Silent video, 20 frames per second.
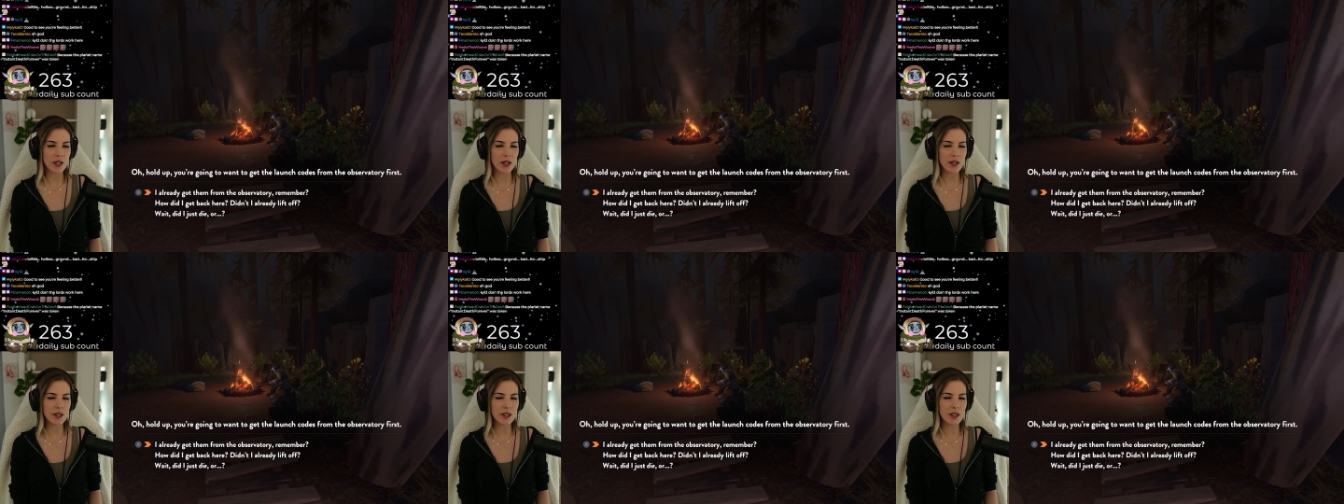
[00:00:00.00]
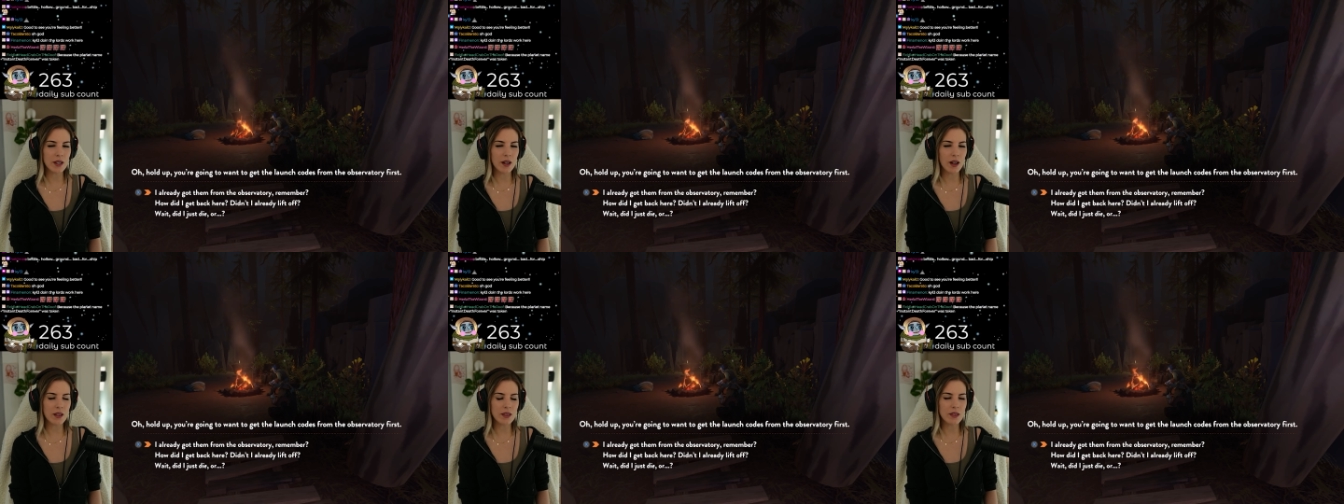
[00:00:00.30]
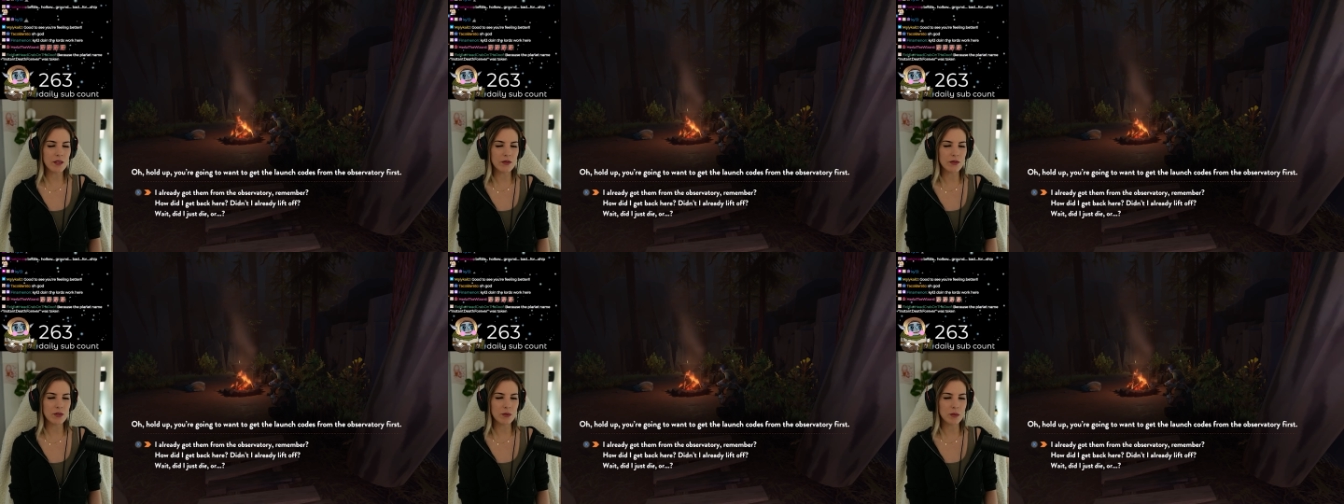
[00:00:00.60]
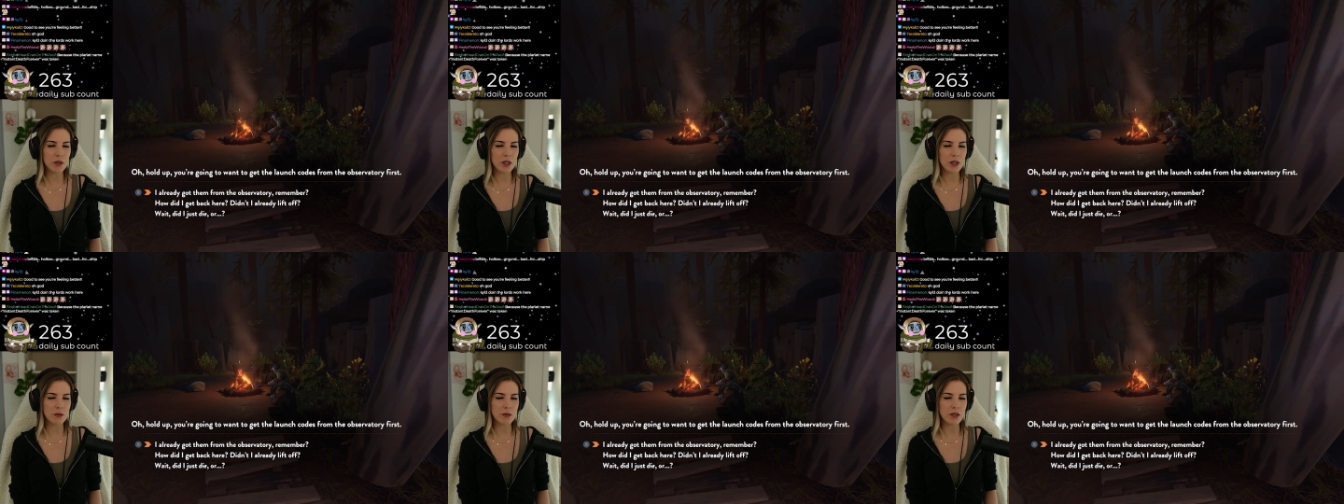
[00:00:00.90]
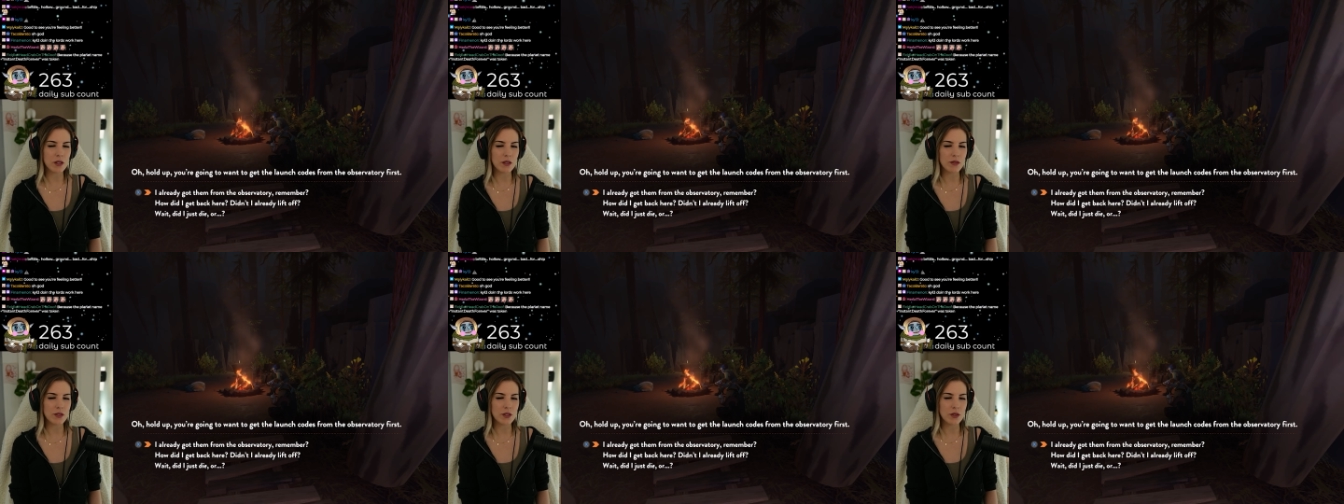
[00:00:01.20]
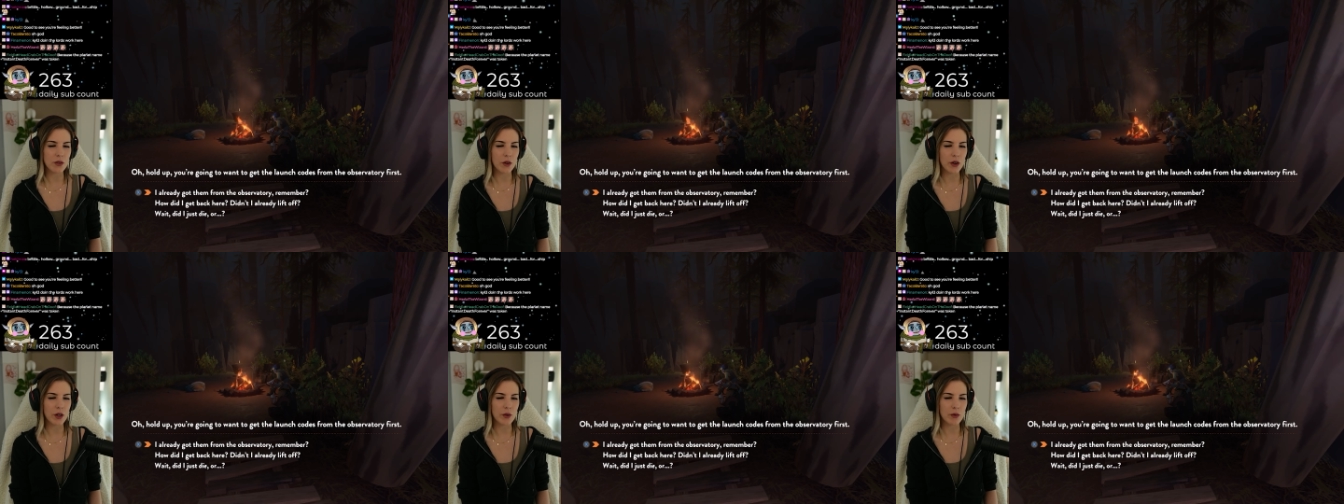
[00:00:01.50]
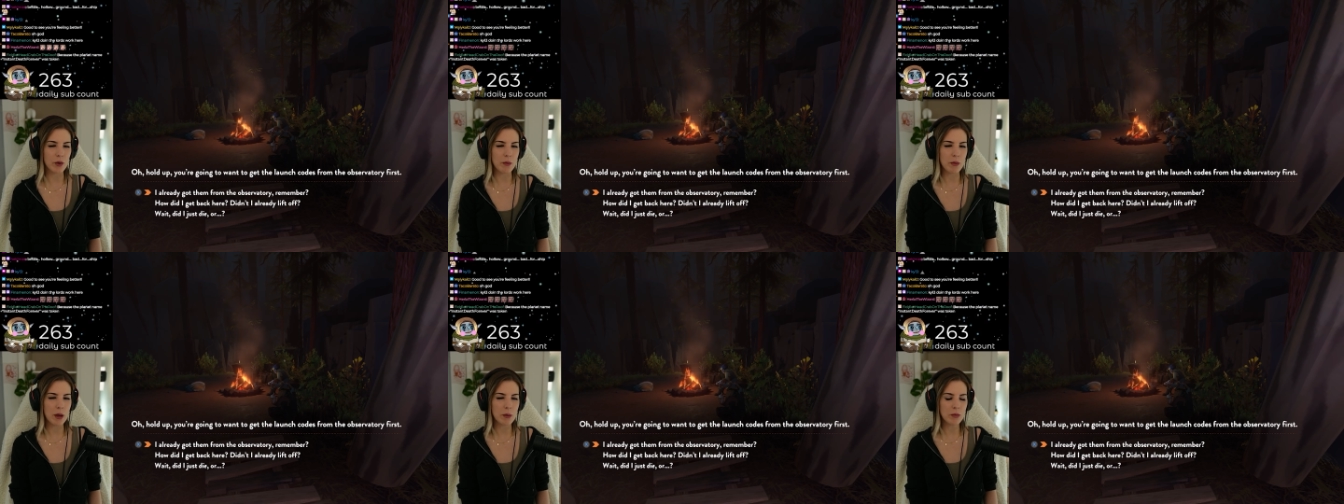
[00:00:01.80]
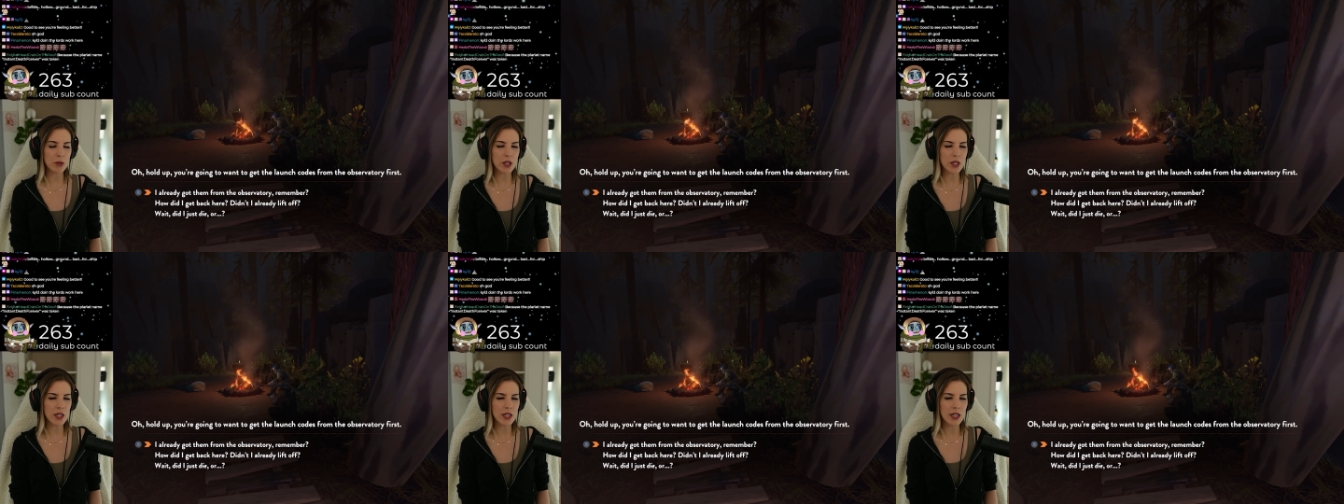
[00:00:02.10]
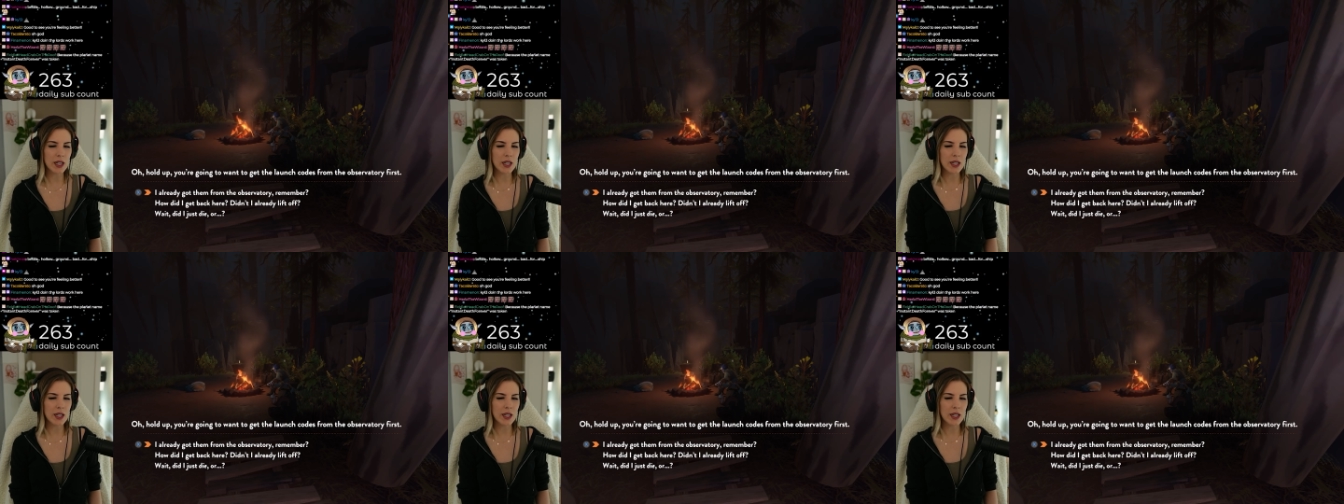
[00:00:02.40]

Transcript: I already got them from the observatory, remember?